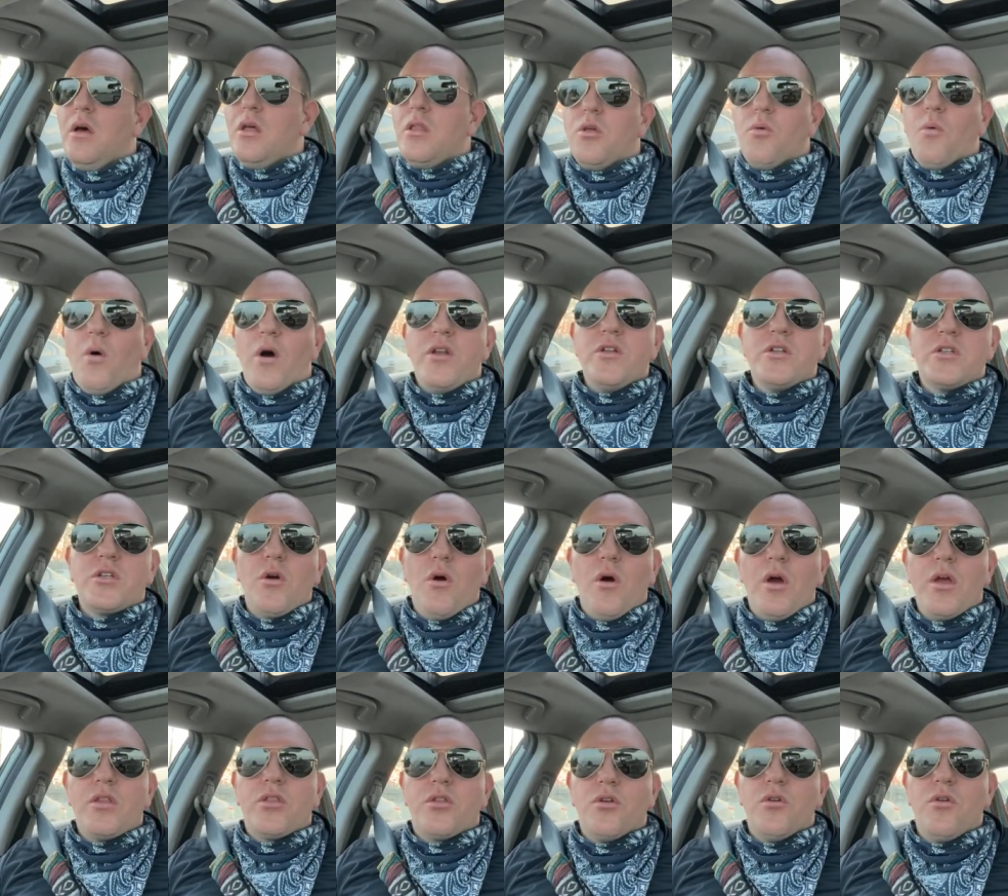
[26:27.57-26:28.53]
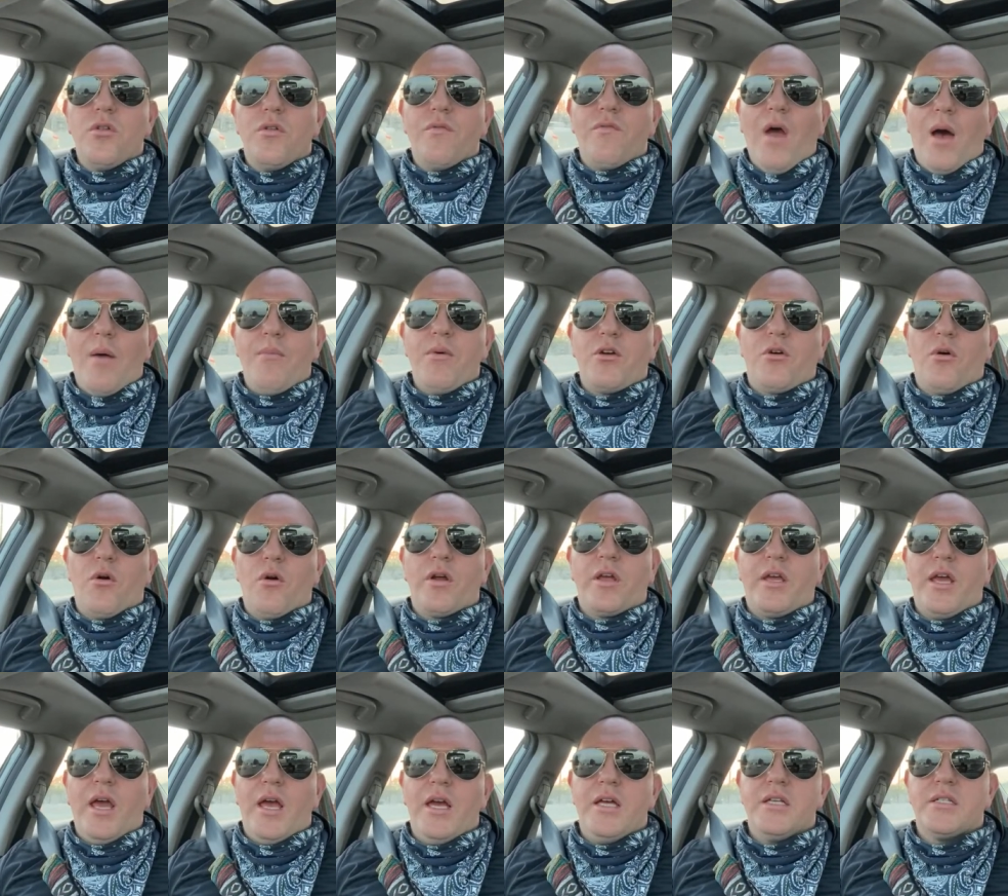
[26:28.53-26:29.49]
The one is going through the family
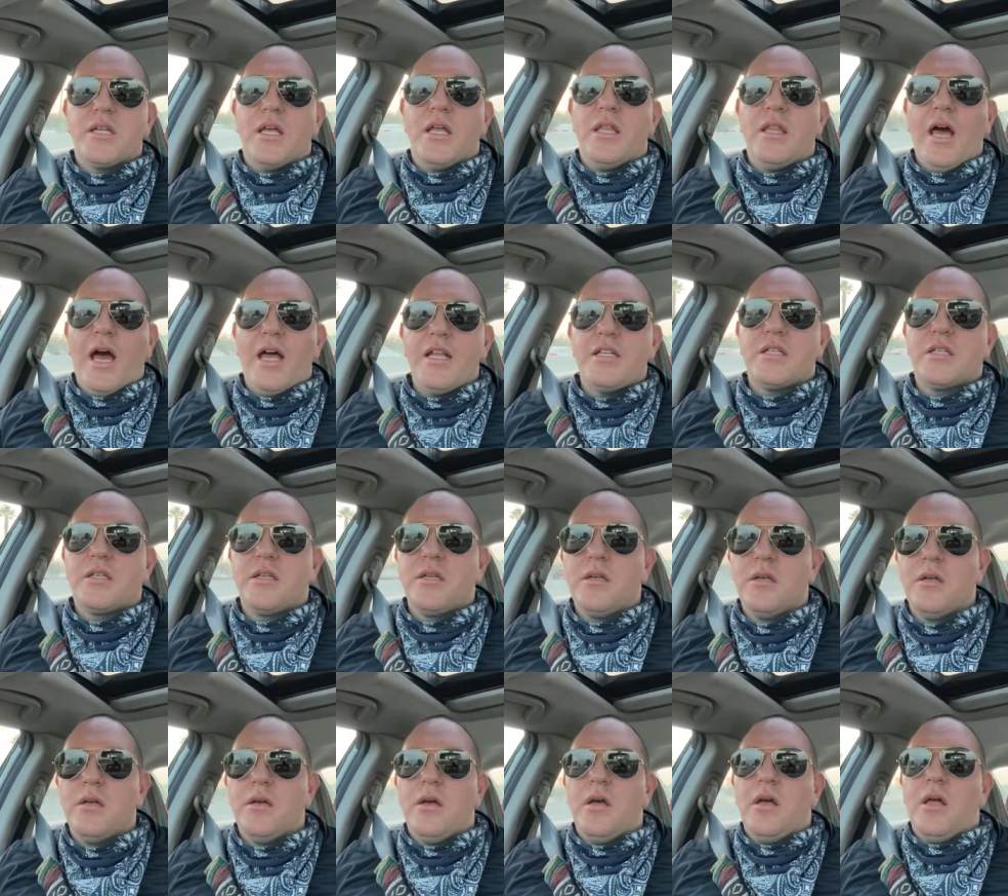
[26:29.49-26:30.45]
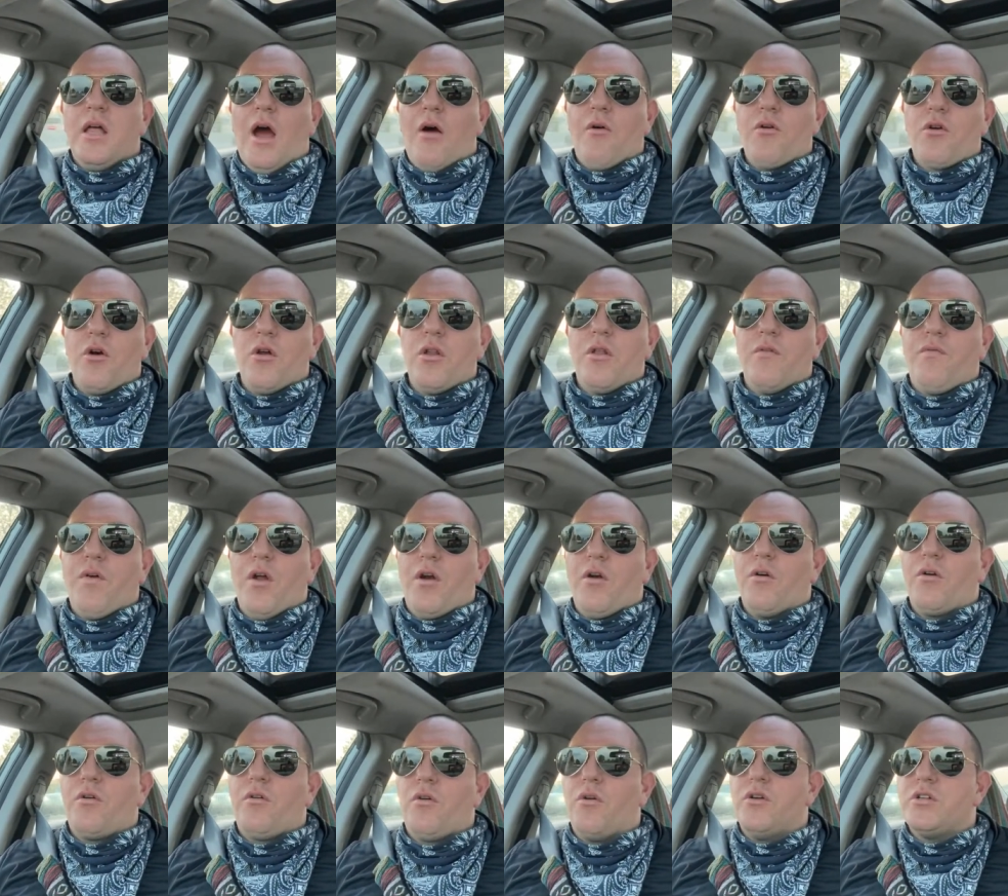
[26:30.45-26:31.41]
court case, and that's how we're going to
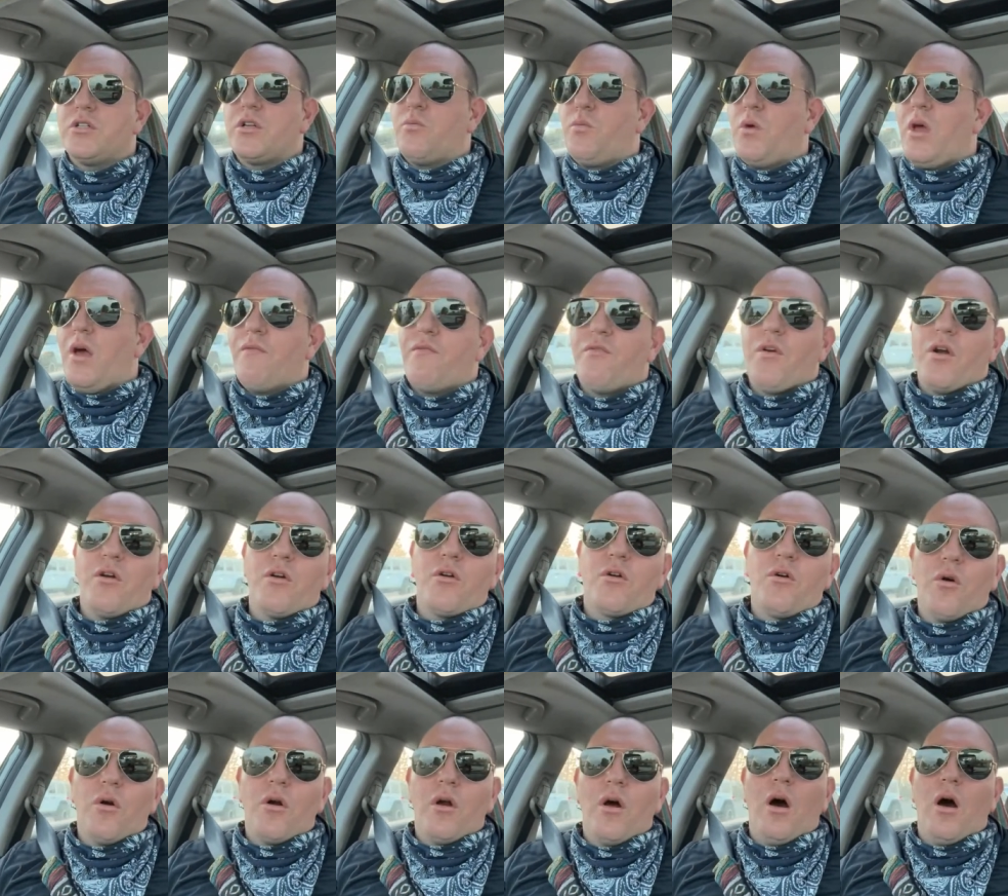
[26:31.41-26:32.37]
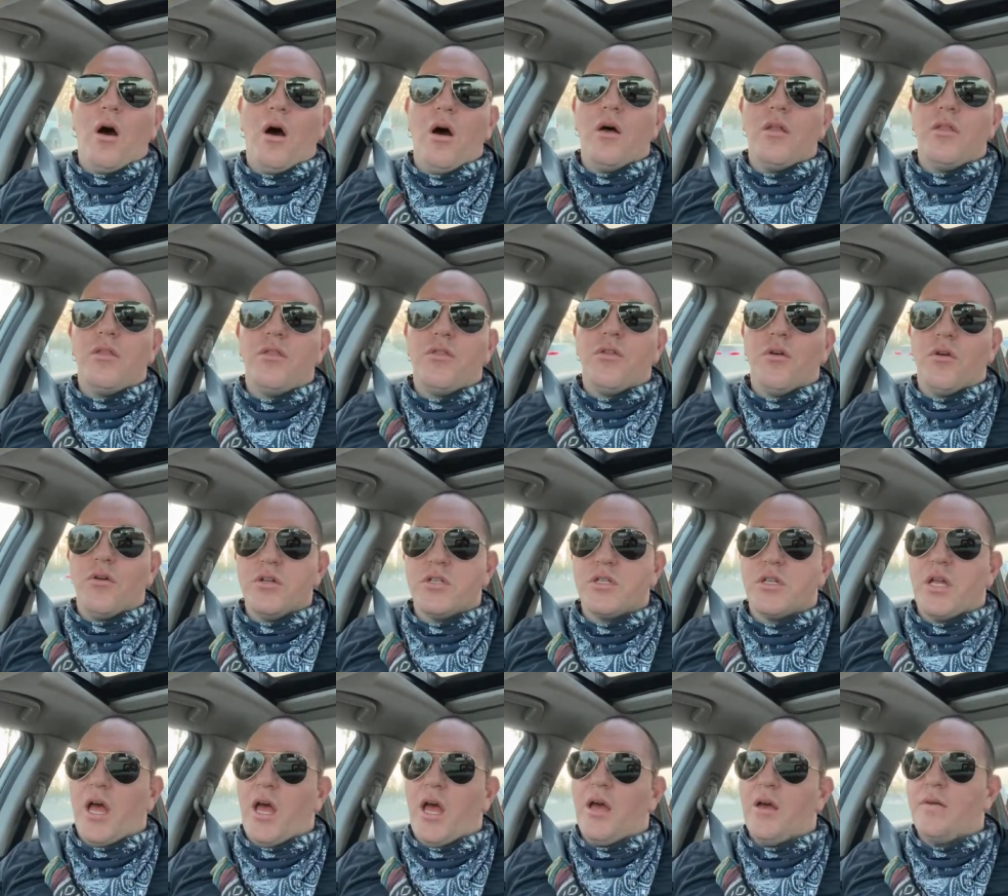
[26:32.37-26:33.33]
federal court. We have federal court on
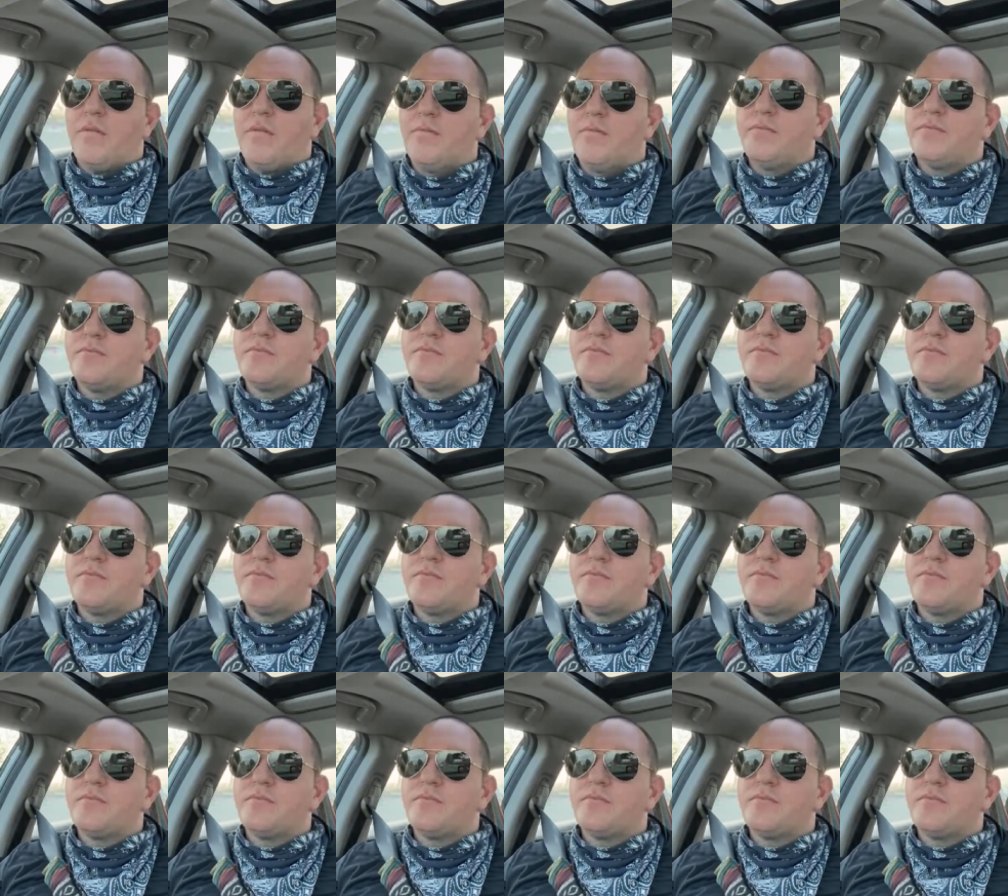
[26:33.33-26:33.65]
Thursday.